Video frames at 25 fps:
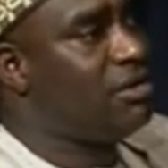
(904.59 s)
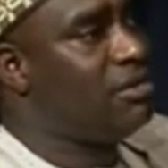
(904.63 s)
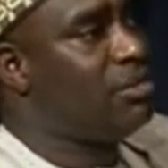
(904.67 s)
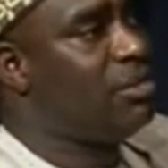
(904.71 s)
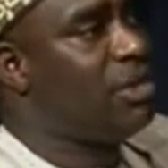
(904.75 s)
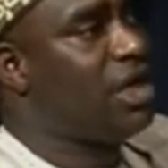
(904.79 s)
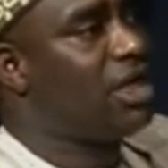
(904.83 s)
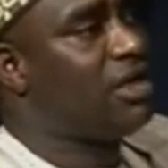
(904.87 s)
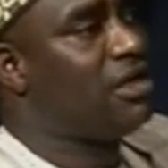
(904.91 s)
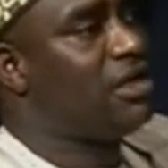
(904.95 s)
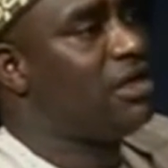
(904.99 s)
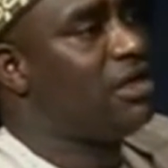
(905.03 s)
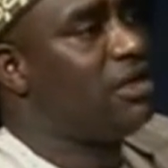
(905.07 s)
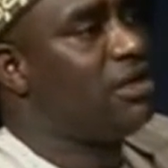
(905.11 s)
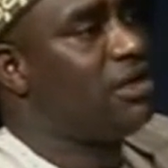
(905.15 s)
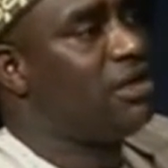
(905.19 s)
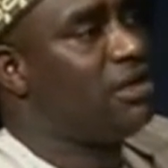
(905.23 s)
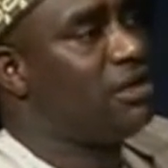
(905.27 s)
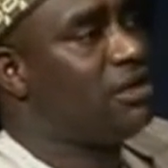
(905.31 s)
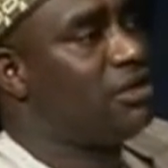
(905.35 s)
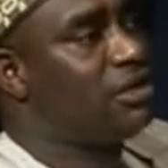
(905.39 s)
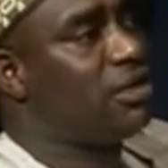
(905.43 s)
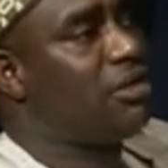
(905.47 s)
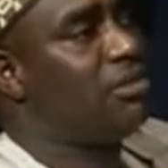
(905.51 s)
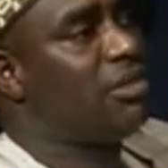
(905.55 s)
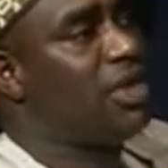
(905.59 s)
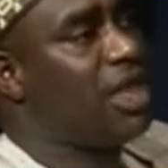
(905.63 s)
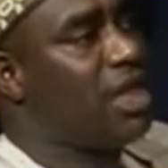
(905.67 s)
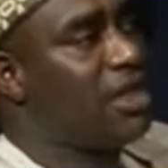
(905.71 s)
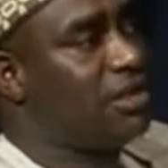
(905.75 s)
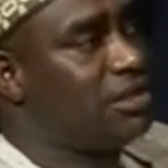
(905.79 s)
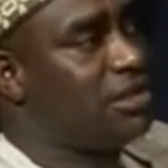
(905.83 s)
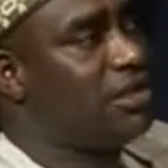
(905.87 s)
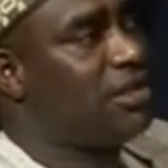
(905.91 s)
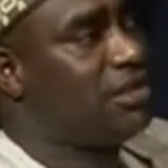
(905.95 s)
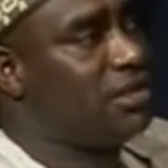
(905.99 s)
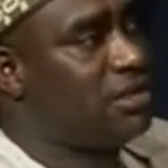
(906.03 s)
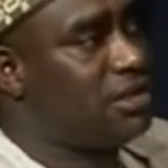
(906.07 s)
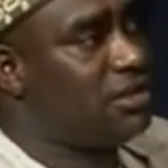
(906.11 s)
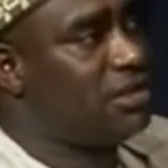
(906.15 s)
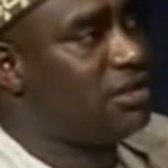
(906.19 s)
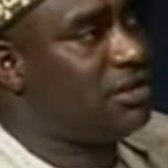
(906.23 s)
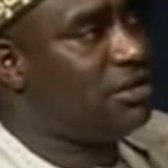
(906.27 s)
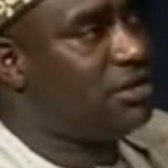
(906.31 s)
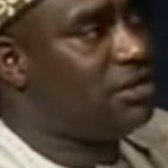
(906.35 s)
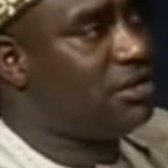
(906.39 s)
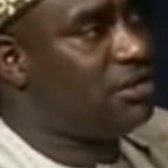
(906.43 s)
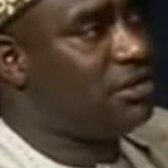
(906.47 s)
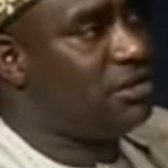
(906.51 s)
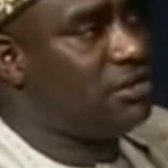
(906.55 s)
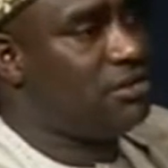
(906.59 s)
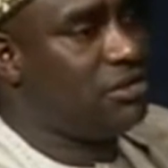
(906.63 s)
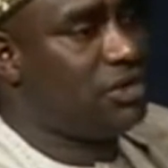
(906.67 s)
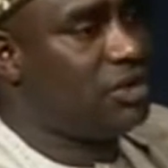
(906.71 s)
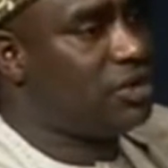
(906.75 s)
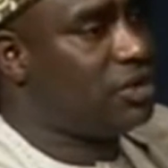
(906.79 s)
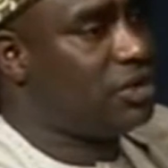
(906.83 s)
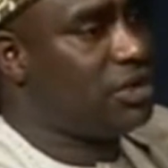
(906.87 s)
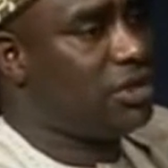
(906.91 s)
But in some cases, which